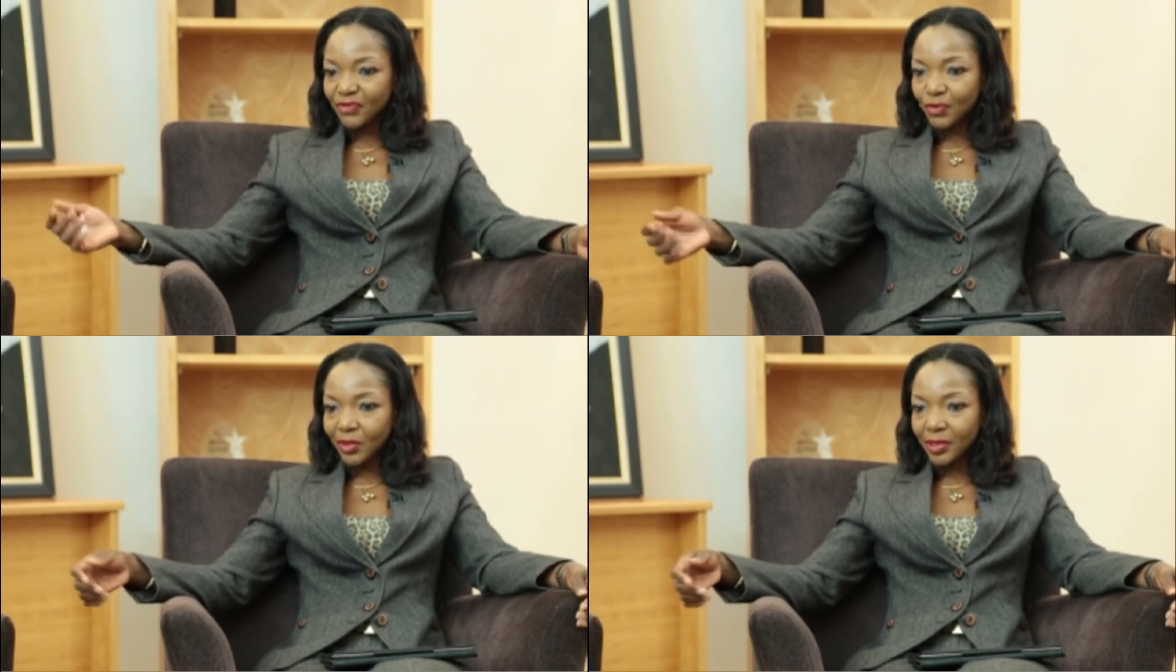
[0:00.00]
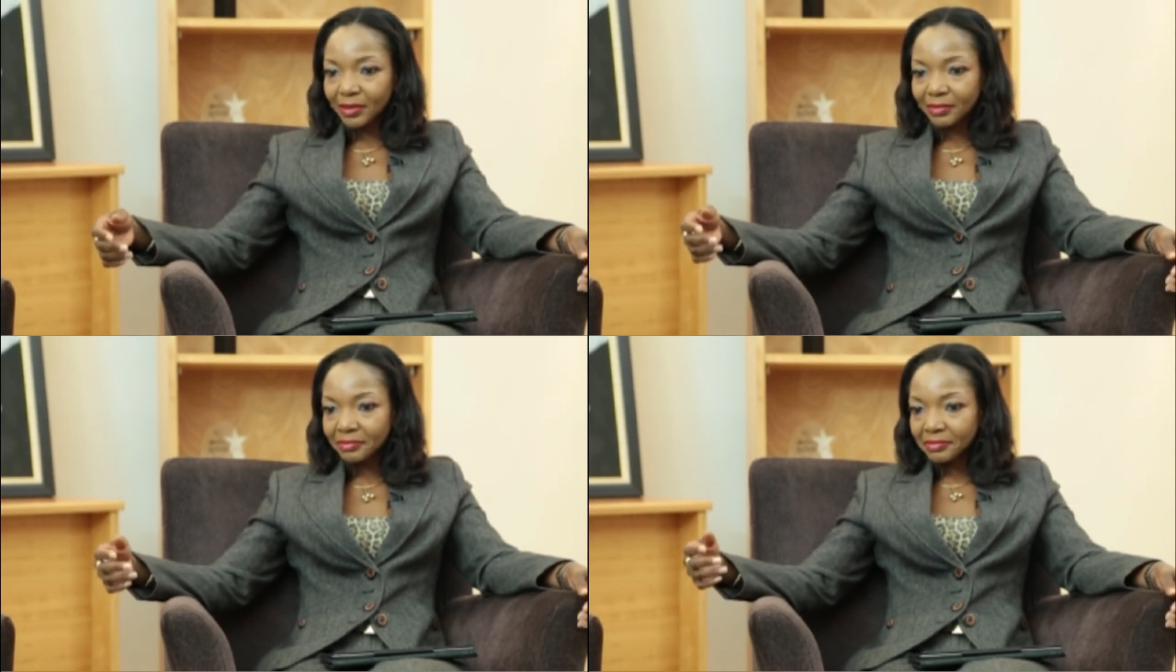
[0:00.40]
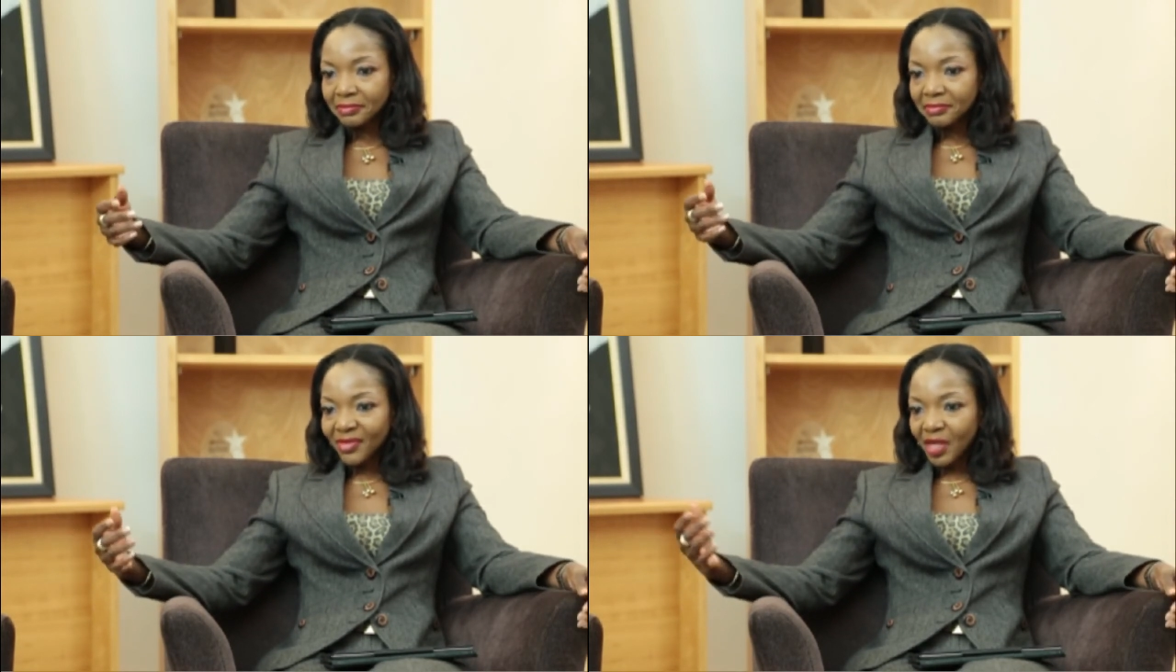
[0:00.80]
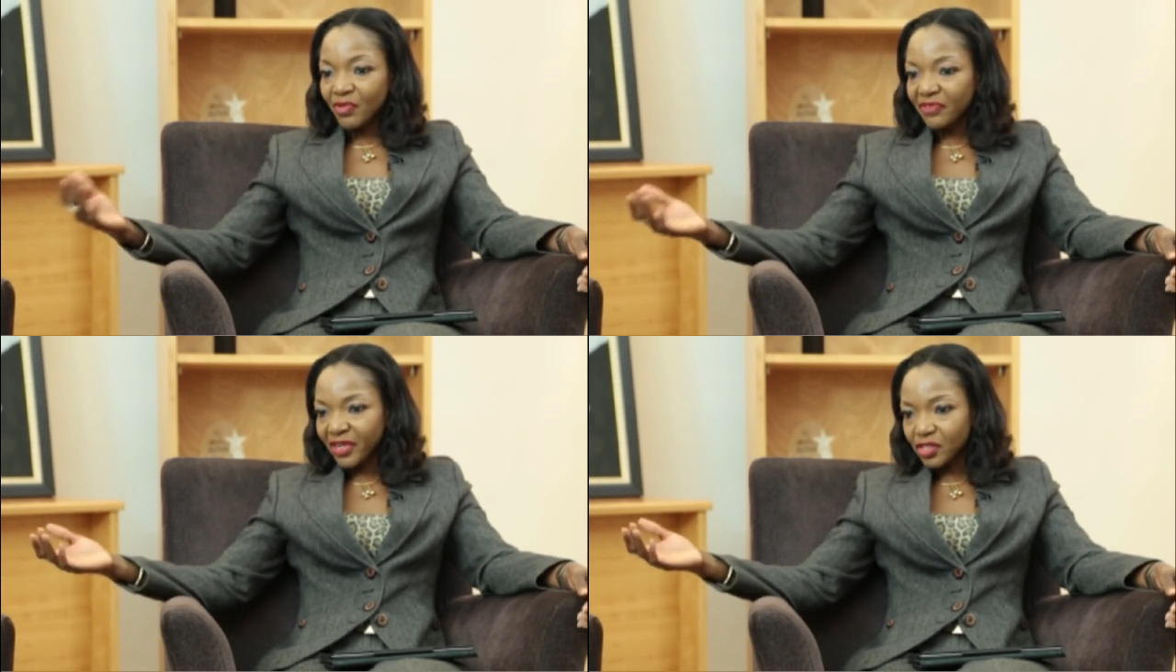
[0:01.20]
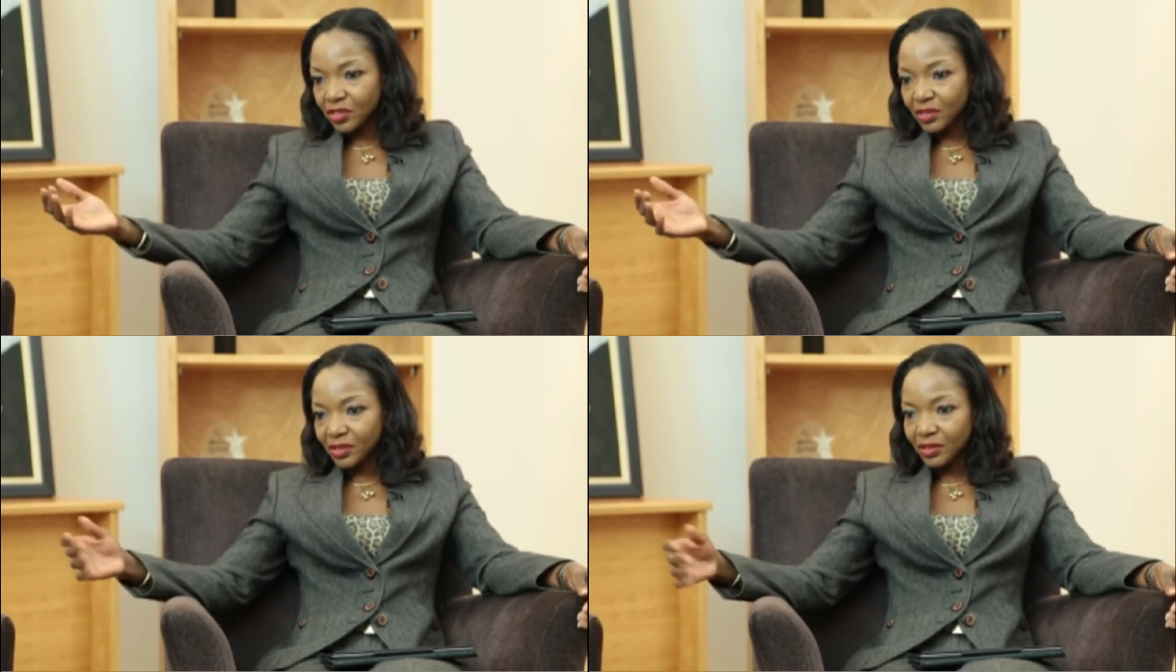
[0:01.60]
if you're a
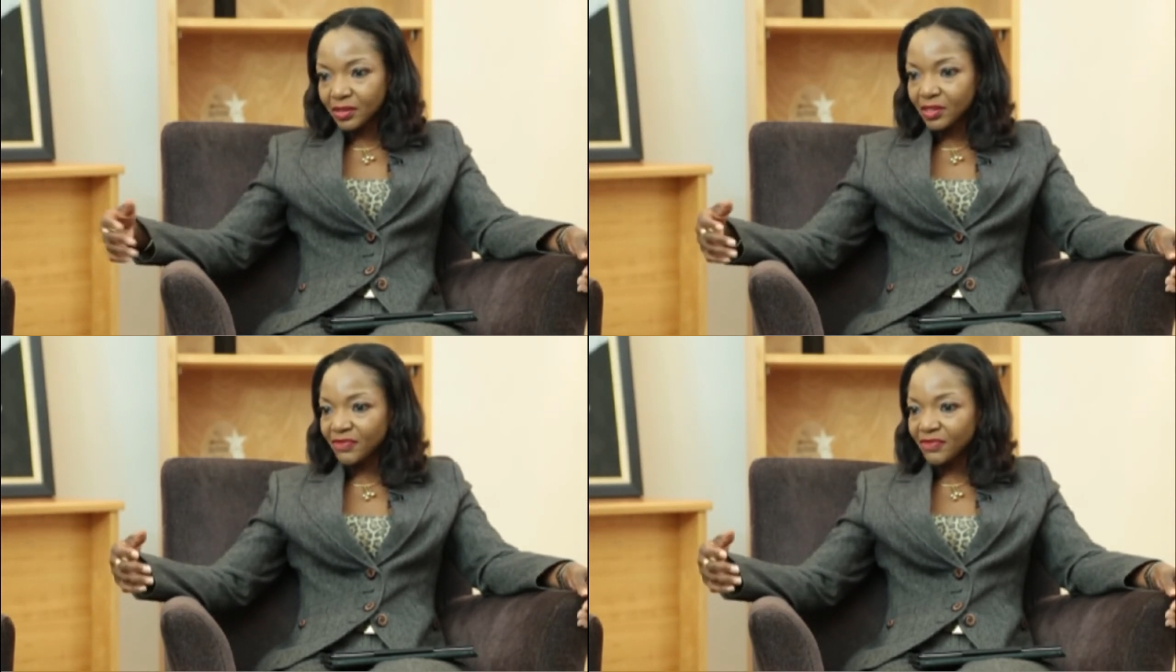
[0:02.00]
professional,